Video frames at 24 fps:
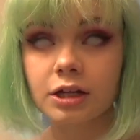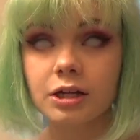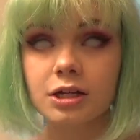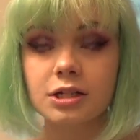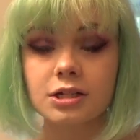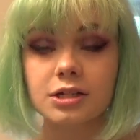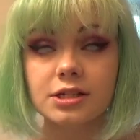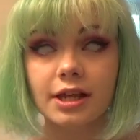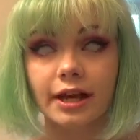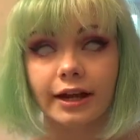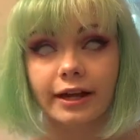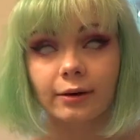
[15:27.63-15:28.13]

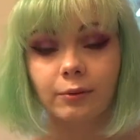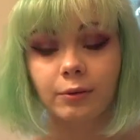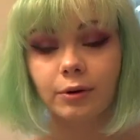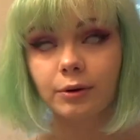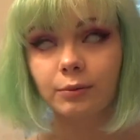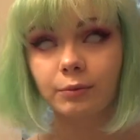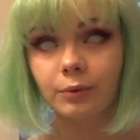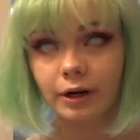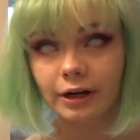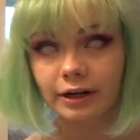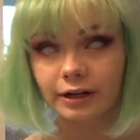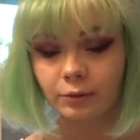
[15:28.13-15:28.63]
Second
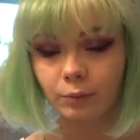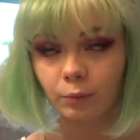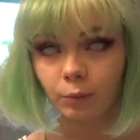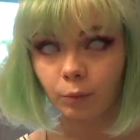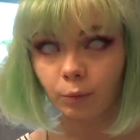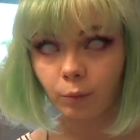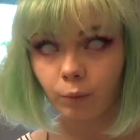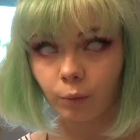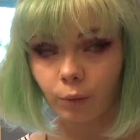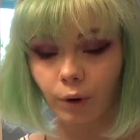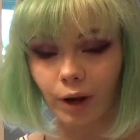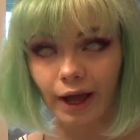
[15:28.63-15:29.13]
one went
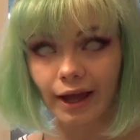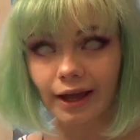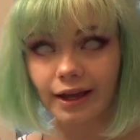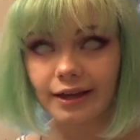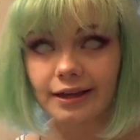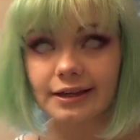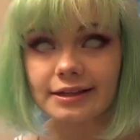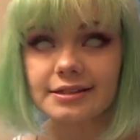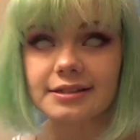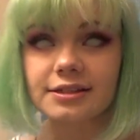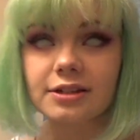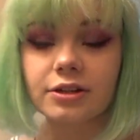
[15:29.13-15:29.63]
in way
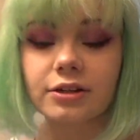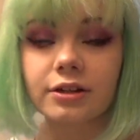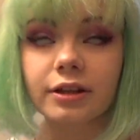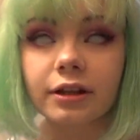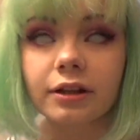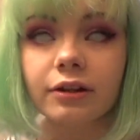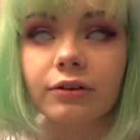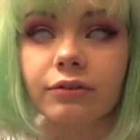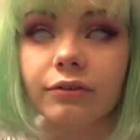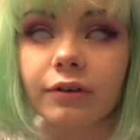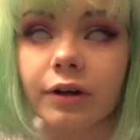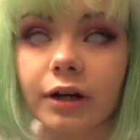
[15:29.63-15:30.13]
easier than
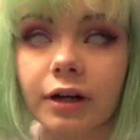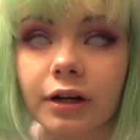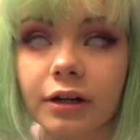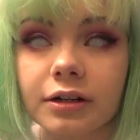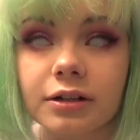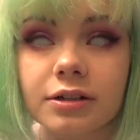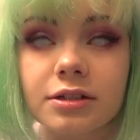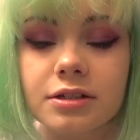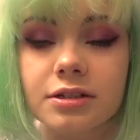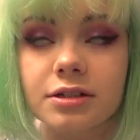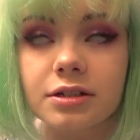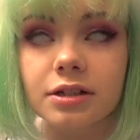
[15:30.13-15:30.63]
the
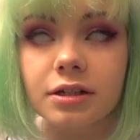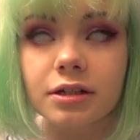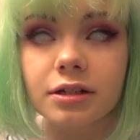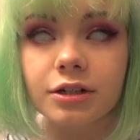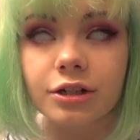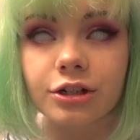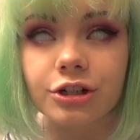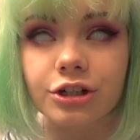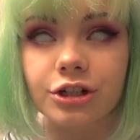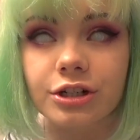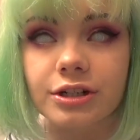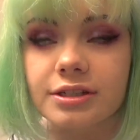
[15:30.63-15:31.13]

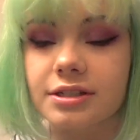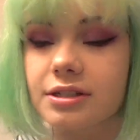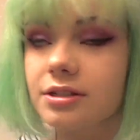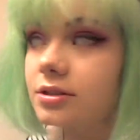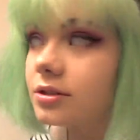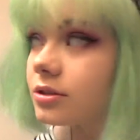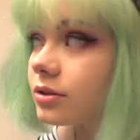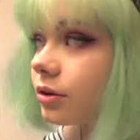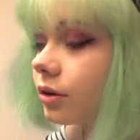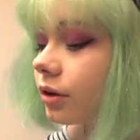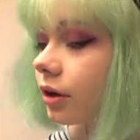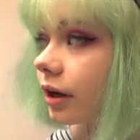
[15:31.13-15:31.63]
first. Jesus
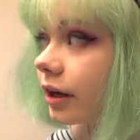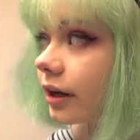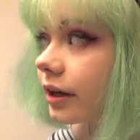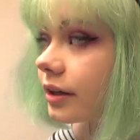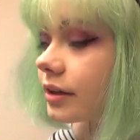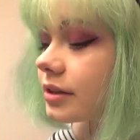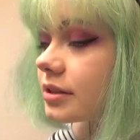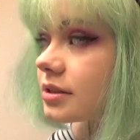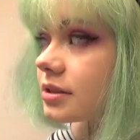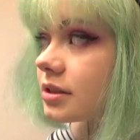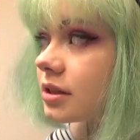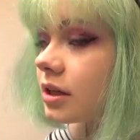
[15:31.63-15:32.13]

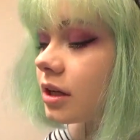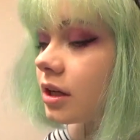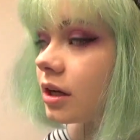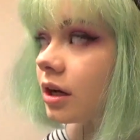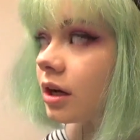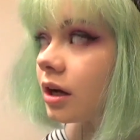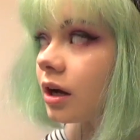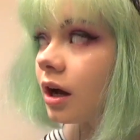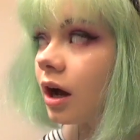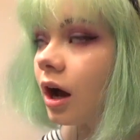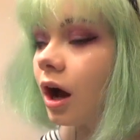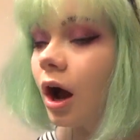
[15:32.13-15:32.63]
Christ.
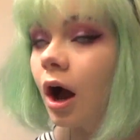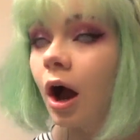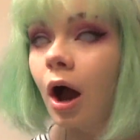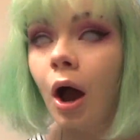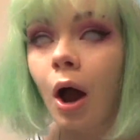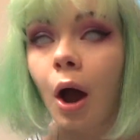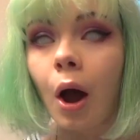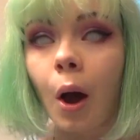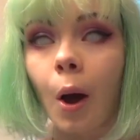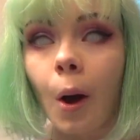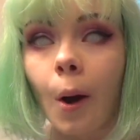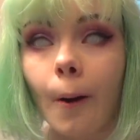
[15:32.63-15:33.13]

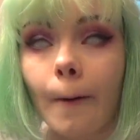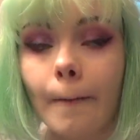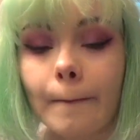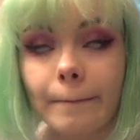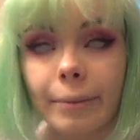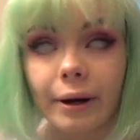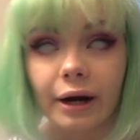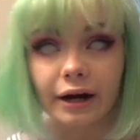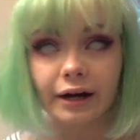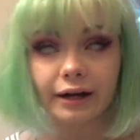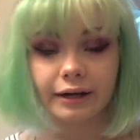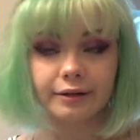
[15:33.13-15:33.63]

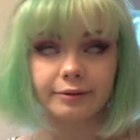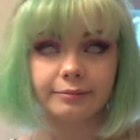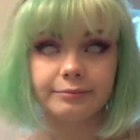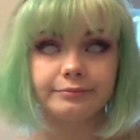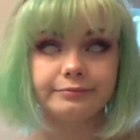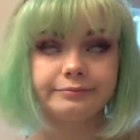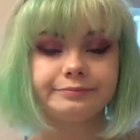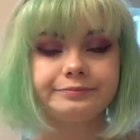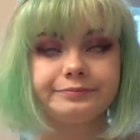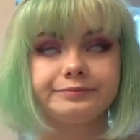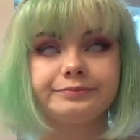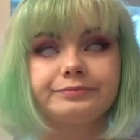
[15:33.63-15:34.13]
But,
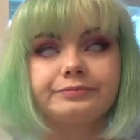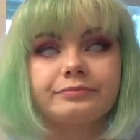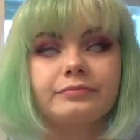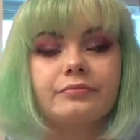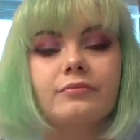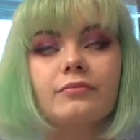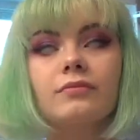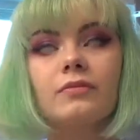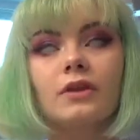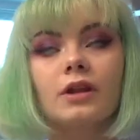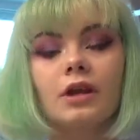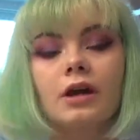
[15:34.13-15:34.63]

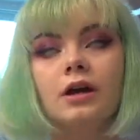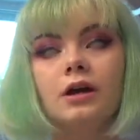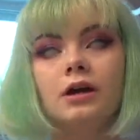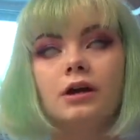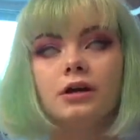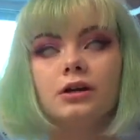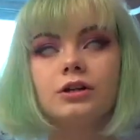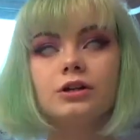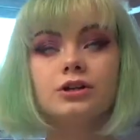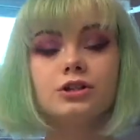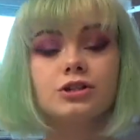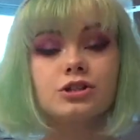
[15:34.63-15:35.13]

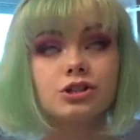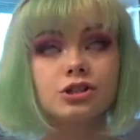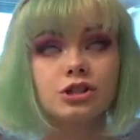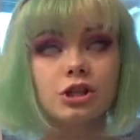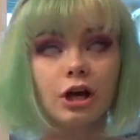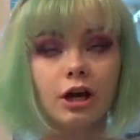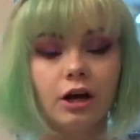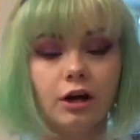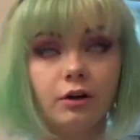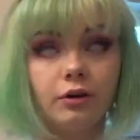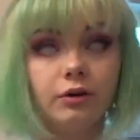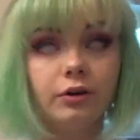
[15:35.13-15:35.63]

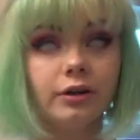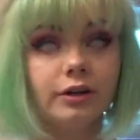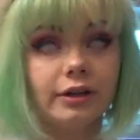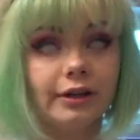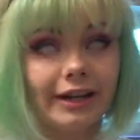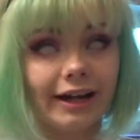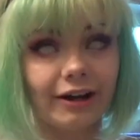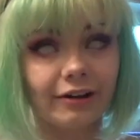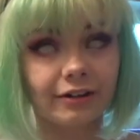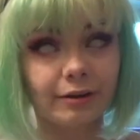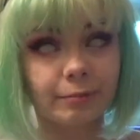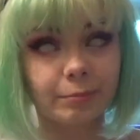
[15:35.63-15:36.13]
so
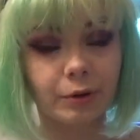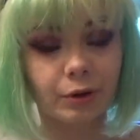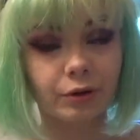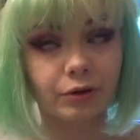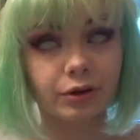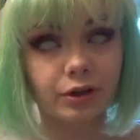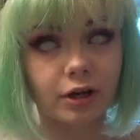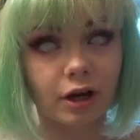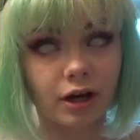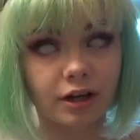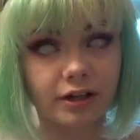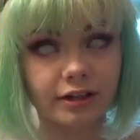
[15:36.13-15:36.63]
now that
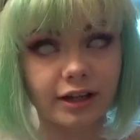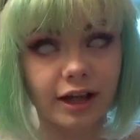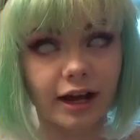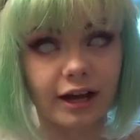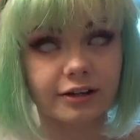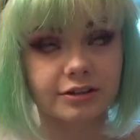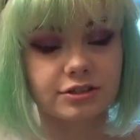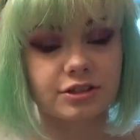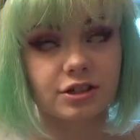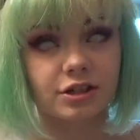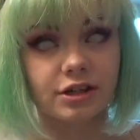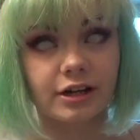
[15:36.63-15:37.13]
both
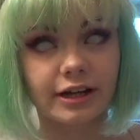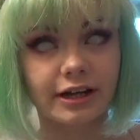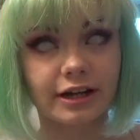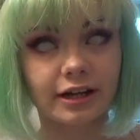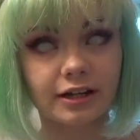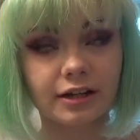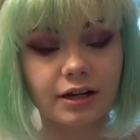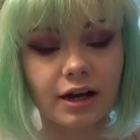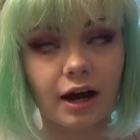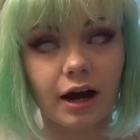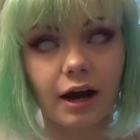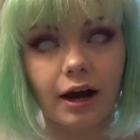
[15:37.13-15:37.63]
contacts are
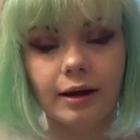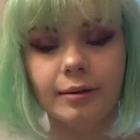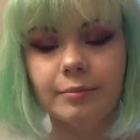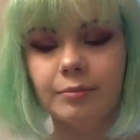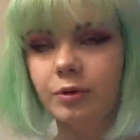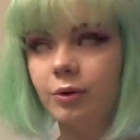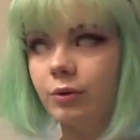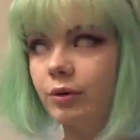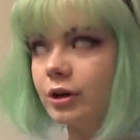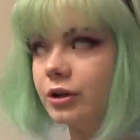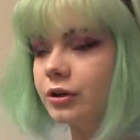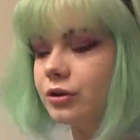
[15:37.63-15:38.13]
in, I'm
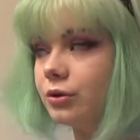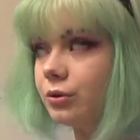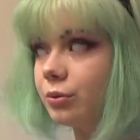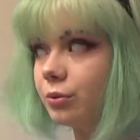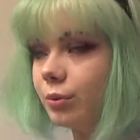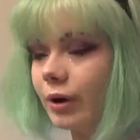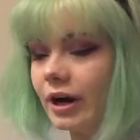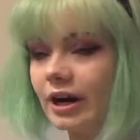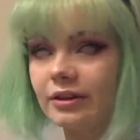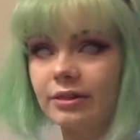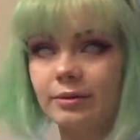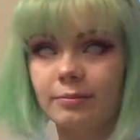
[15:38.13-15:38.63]
going to
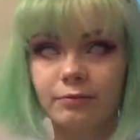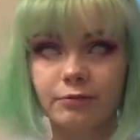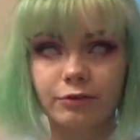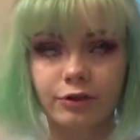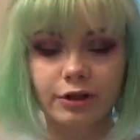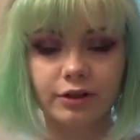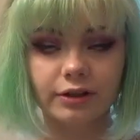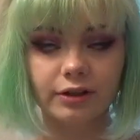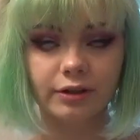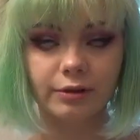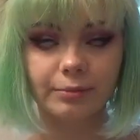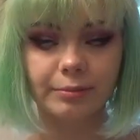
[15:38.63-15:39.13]
wear them for
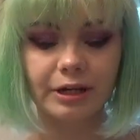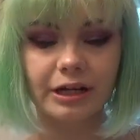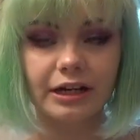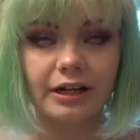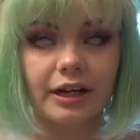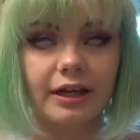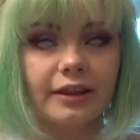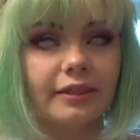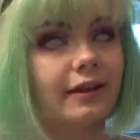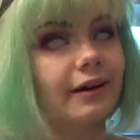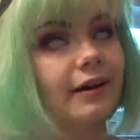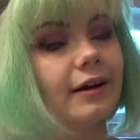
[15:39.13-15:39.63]
a little bit
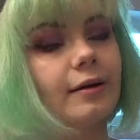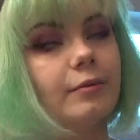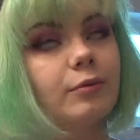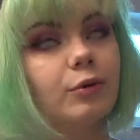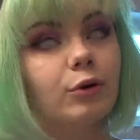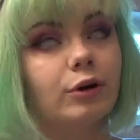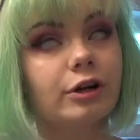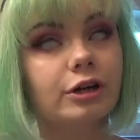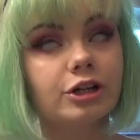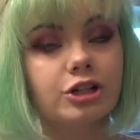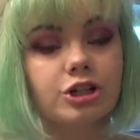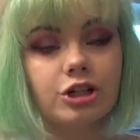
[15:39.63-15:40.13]
and then I'm
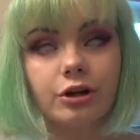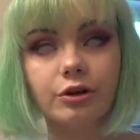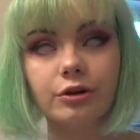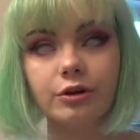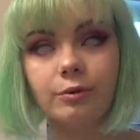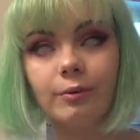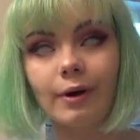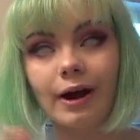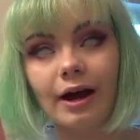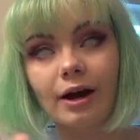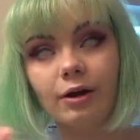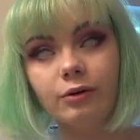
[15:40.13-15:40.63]
going to show
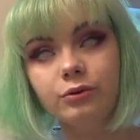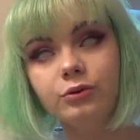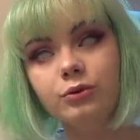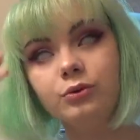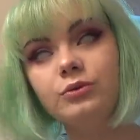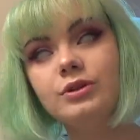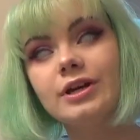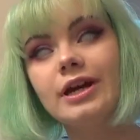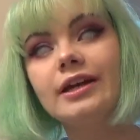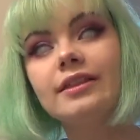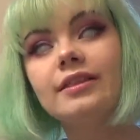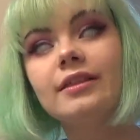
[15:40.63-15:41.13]
you how to
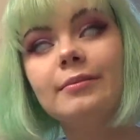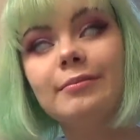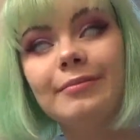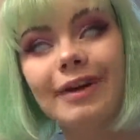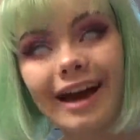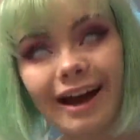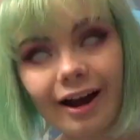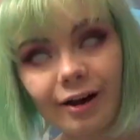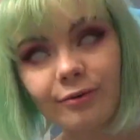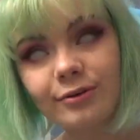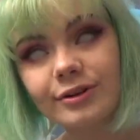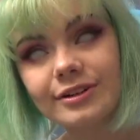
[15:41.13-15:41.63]
take them
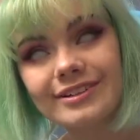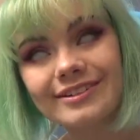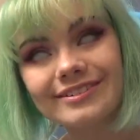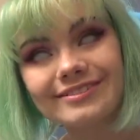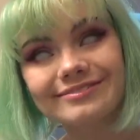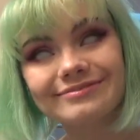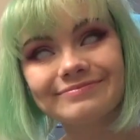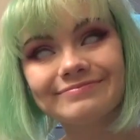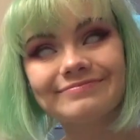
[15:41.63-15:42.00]
out.